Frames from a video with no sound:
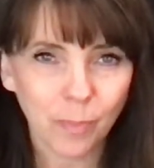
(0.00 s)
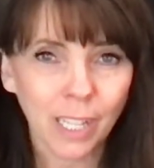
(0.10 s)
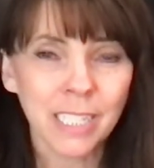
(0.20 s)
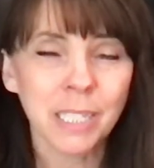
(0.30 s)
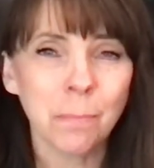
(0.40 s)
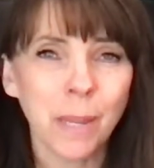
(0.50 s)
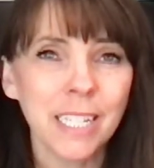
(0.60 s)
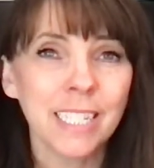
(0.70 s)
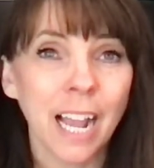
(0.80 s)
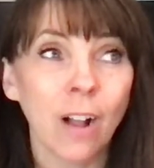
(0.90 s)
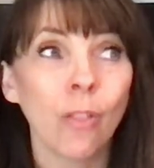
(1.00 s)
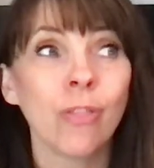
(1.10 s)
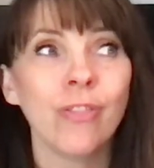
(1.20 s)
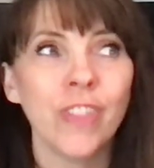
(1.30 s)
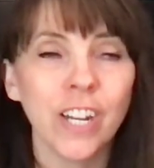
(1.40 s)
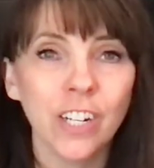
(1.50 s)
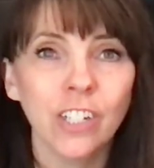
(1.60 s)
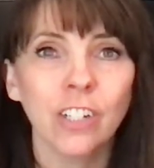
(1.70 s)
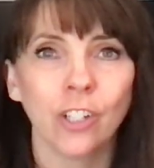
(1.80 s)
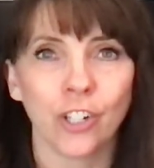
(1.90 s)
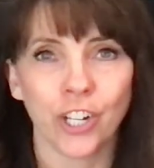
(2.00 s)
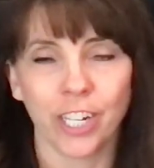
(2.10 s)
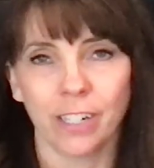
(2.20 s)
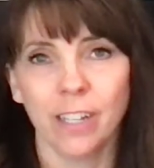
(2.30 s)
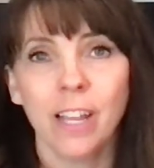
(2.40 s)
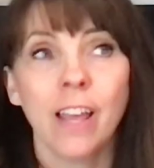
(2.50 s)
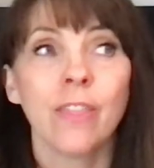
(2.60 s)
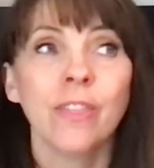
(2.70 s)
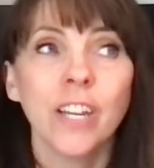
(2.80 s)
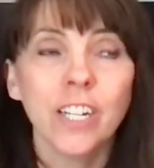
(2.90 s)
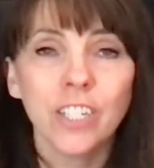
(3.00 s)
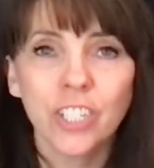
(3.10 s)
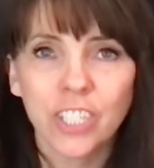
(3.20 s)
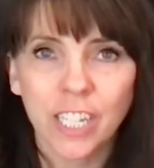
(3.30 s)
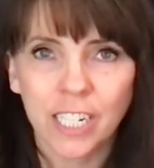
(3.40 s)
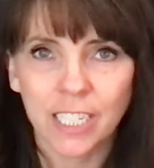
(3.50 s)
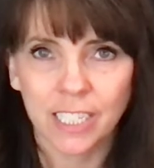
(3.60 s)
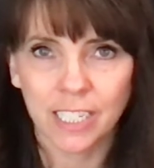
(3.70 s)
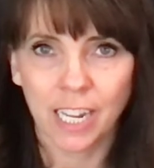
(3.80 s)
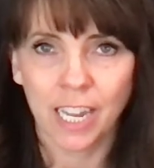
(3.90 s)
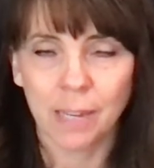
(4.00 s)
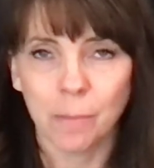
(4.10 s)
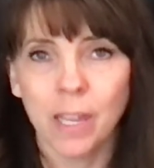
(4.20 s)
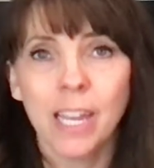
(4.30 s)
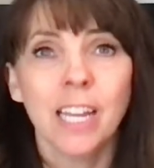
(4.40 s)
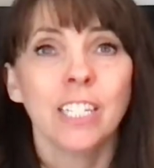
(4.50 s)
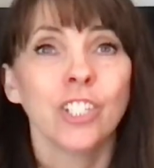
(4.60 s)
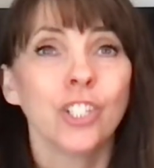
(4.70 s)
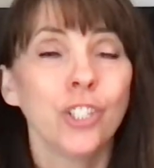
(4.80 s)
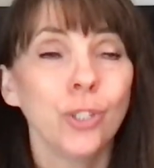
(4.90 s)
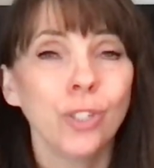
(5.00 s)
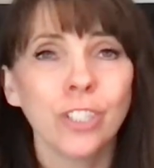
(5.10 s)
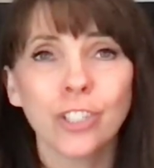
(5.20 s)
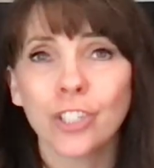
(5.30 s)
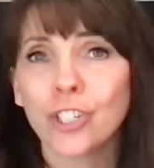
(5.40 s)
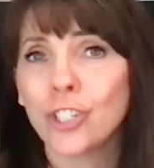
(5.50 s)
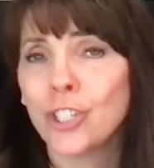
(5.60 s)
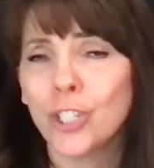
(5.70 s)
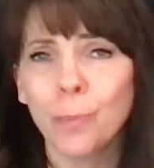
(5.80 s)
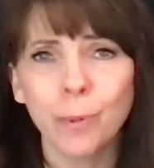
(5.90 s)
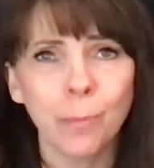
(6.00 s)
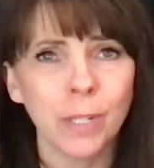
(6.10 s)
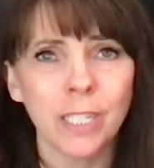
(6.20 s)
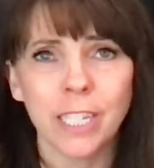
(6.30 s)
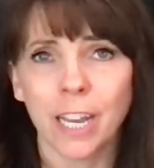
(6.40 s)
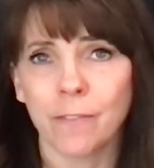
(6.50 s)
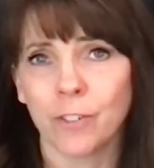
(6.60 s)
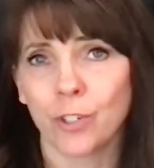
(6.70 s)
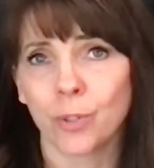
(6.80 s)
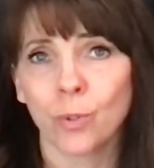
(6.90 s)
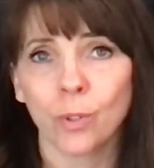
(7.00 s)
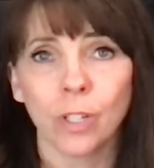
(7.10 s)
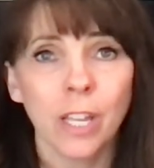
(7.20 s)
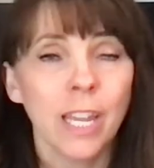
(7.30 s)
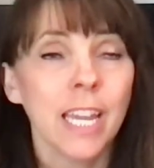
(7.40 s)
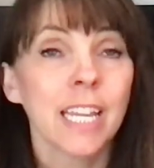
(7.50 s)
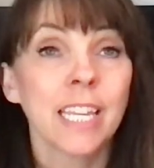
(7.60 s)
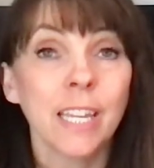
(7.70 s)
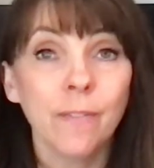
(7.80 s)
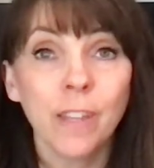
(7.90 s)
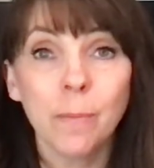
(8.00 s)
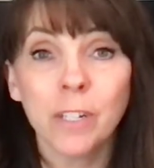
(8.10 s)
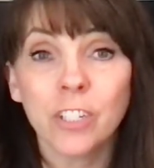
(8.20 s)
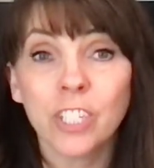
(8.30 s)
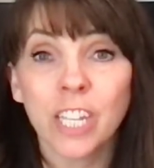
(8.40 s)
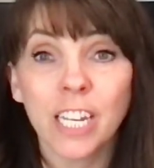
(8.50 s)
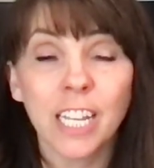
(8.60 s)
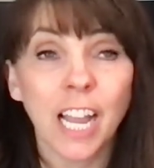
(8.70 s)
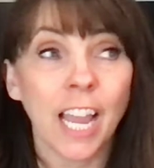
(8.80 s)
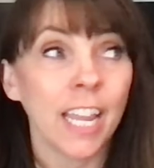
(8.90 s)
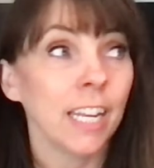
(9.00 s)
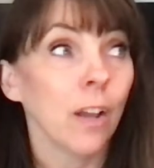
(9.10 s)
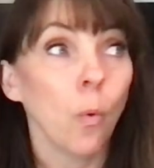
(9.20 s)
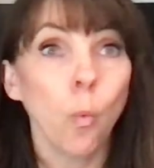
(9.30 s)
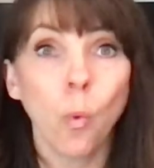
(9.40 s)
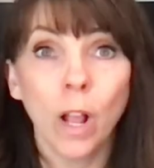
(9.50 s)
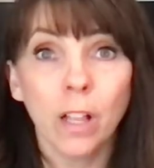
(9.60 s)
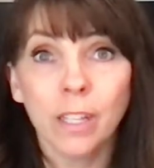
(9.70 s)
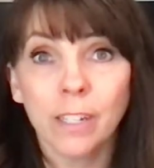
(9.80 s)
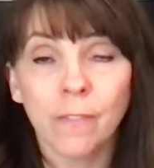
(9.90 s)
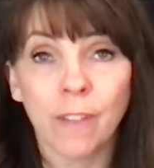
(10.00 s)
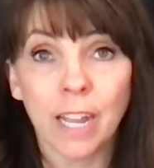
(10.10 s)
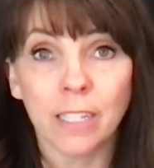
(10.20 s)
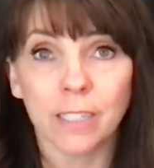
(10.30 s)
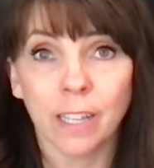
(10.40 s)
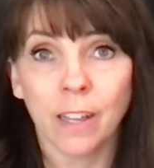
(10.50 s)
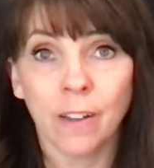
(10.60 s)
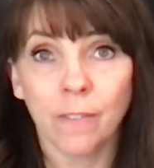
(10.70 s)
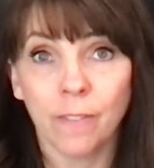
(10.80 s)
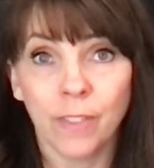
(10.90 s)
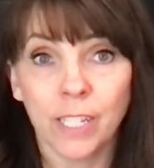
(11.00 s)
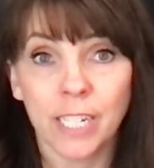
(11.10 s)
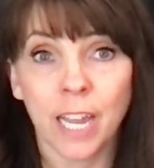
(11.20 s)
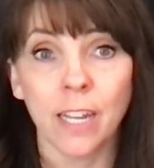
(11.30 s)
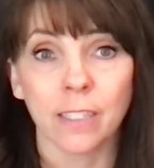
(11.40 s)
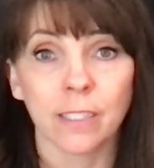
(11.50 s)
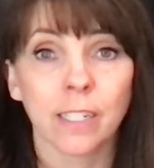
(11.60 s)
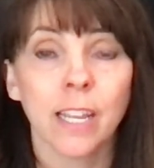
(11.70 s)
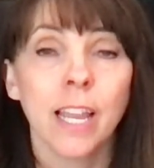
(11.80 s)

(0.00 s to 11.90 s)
Space out their learning, their studies time. Students are super busy after school. Give them their study guide well in advance of the test.